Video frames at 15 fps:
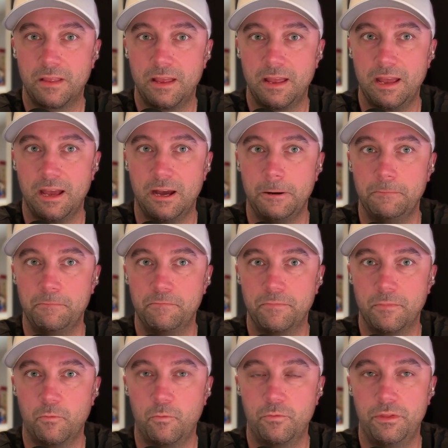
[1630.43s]
The
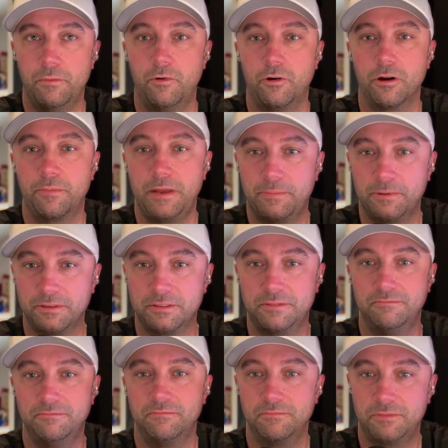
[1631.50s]
more people
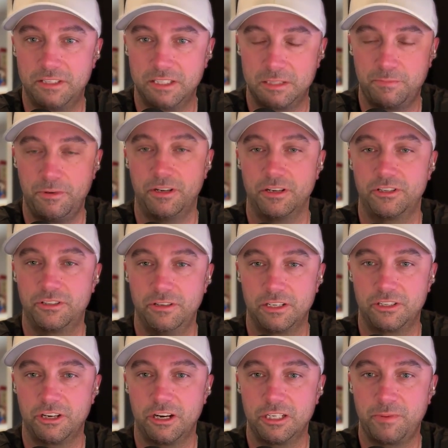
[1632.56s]
dispute a
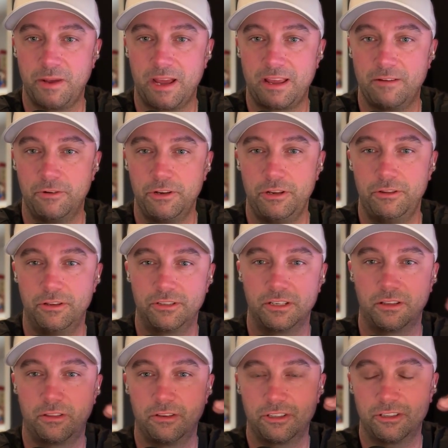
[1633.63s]
chargeback, there's
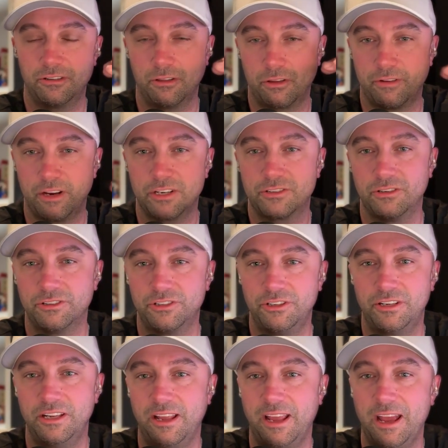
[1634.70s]
a certain threshold
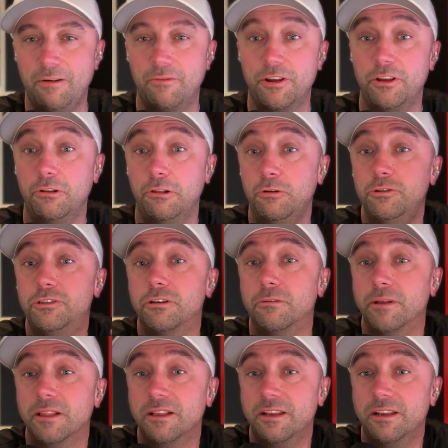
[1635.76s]
you can get where you lose your
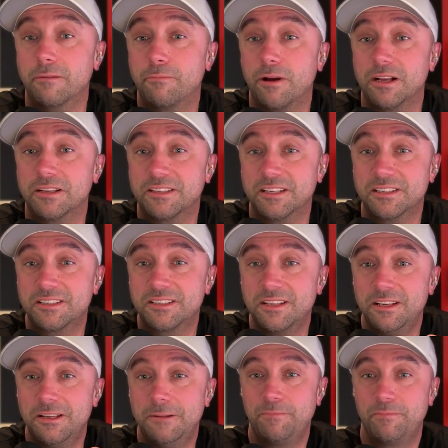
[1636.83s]
ability to process
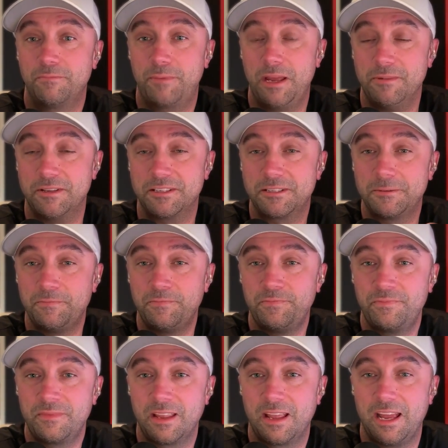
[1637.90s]
payments.
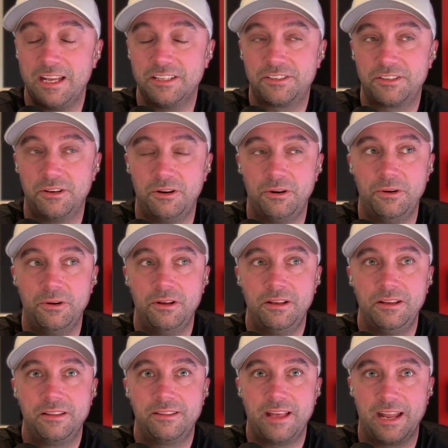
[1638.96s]
And so
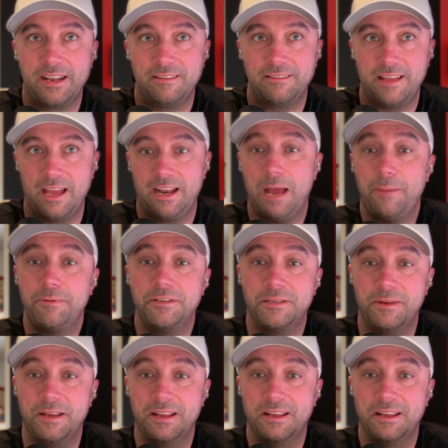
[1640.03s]
that happened to me.